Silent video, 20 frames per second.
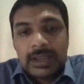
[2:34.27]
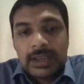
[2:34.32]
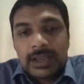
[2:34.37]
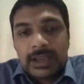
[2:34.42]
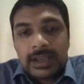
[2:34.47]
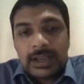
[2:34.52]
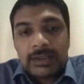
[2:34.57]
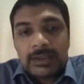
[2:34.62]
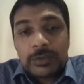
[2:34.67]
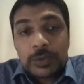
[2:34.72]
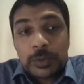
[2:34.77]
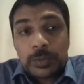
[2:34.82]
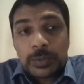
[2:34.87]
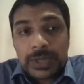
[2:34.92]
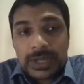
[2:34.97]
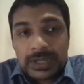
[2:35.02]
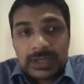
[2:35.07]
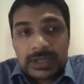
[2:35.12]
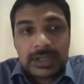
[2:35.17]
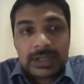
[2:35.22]
a
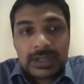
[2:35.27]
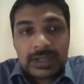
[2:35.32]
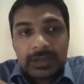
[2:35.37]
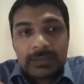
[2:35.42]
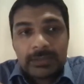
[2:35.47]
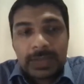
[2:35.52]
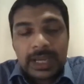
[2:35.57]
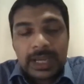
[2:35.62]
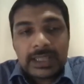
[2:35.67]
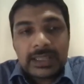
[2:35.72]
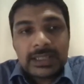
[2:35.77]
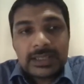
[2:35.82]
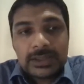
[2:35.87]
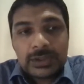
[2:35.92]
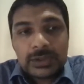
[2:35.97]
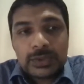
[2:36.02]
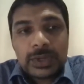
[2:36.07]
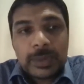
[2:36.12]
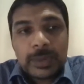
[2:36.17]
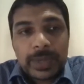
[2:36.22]
footprint either
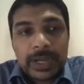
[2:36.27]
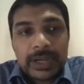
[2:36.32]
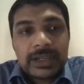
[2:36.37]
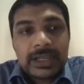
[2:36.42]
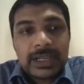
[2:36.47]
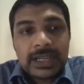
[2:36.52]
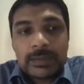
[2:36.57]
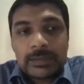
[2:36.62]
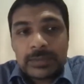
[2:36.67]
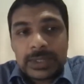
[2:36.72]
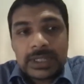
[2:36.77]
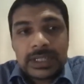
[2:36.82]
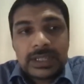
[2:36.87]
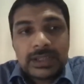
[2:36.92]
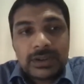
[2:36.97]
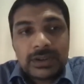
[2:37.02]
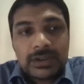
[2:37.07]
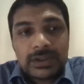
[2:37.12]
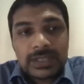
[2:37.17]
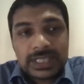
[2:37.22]
through our parent
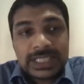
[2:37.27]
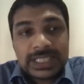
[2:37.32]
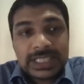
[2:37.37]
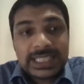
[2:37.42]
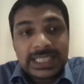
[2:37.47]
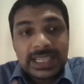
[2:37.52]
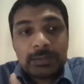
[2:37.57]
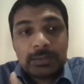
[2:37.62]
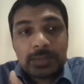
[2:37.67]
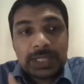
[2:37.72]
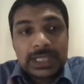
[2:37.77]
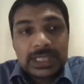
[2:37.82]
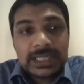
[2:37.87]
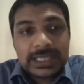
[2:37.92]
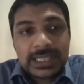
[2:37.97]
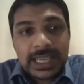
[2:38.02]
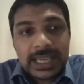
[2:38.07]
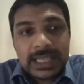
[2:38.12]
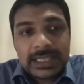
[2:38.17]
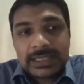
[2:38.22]
company or sister
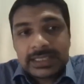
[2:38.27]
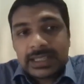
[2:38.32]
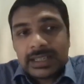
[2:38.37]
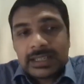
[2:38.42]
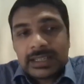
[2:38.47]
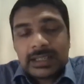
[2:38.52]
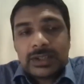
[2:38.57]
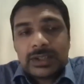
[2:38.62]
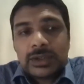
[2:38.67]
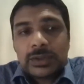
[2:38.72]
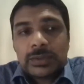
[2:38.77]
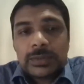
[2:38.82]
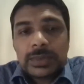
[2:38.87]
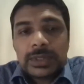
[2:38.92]
companies in the Axiata group.